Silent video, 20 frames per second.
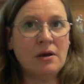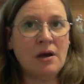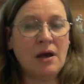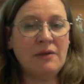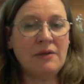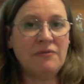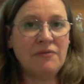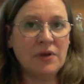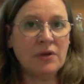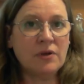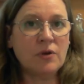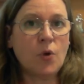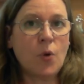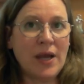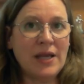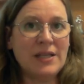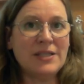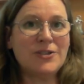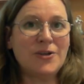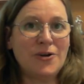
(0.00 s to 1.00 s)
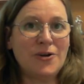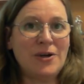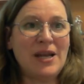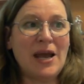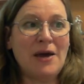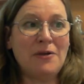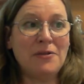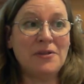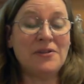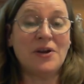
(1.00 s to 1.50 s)
I feel quite certain
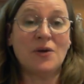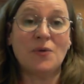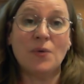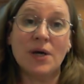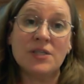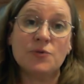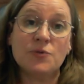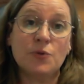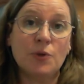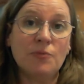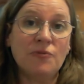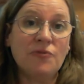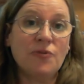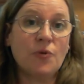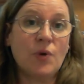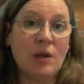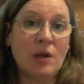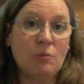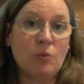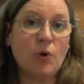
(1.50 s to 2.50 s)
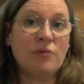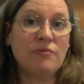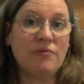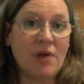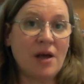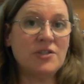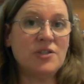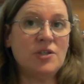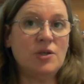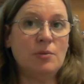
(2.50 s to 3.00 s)
now that there was room for one more
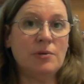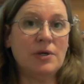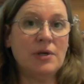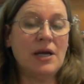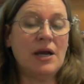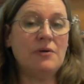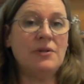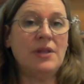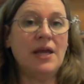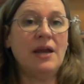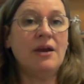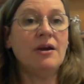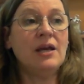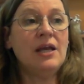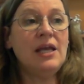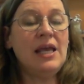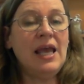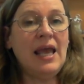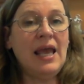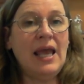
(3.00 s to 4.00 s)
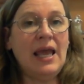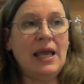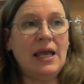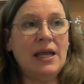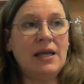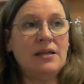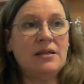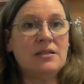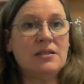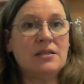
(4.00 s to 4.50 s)
Flosstuber out there,
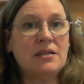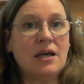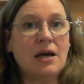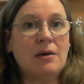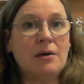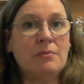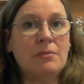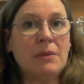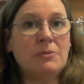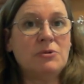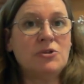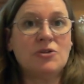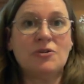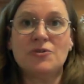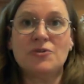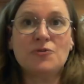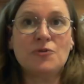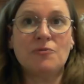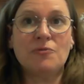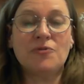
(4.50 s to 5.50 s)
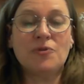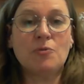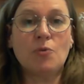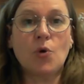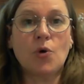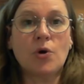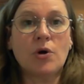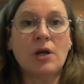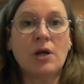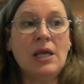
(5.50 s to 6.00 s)
and I'm sure there's room for
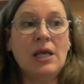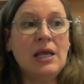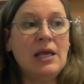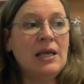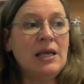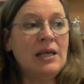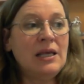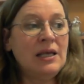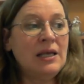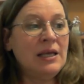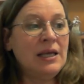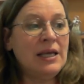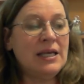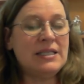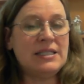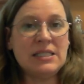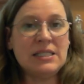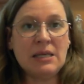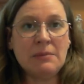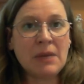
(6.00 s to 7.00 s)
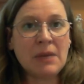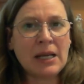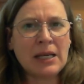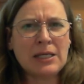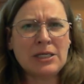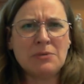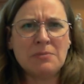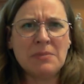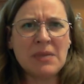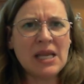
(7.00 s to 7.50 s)
more. It
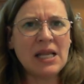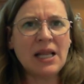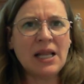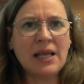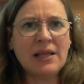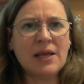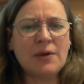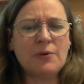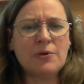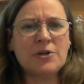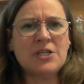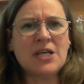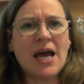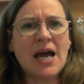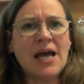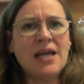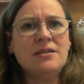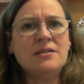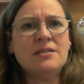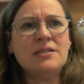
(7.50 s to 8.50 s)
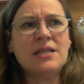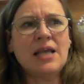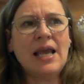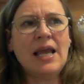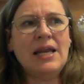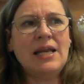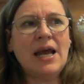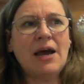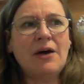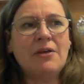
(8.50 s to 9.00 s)
seemed to me like there were tons,
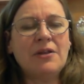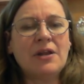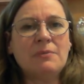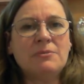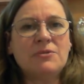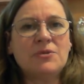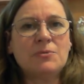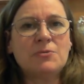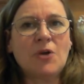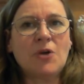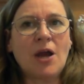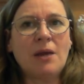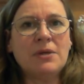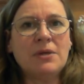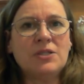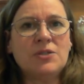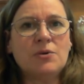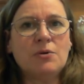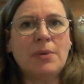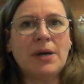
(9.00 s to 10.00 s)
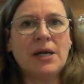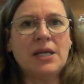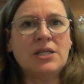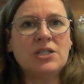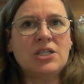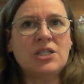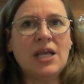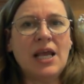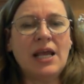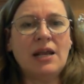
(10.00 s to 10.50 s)
and now that I'm subscribing to a
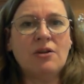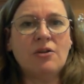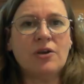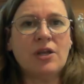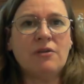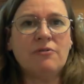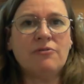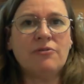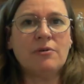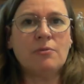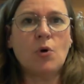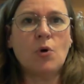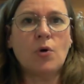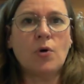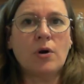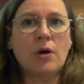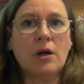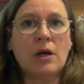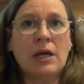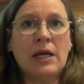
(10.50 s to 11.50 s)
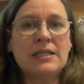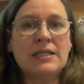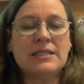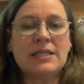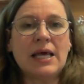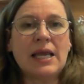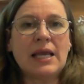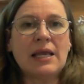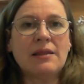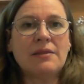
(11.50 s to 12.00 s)
bunch and looking for more, it's
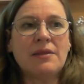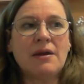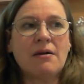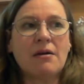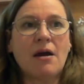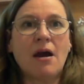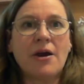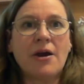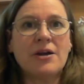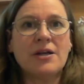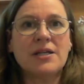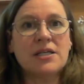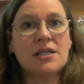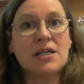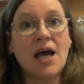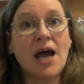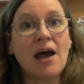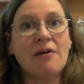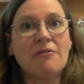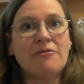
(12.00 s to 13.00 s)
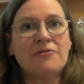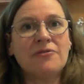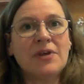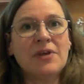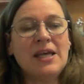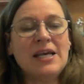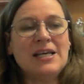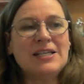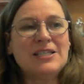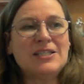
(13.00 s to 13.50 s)
like there aren't enough.
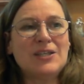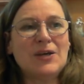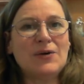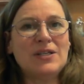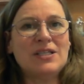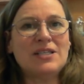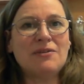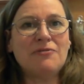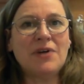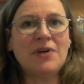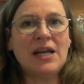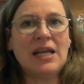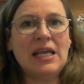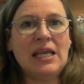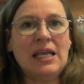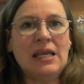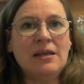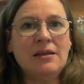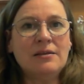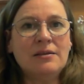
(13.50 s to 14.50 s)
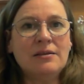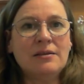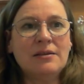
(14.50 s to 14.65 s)
So it's a funny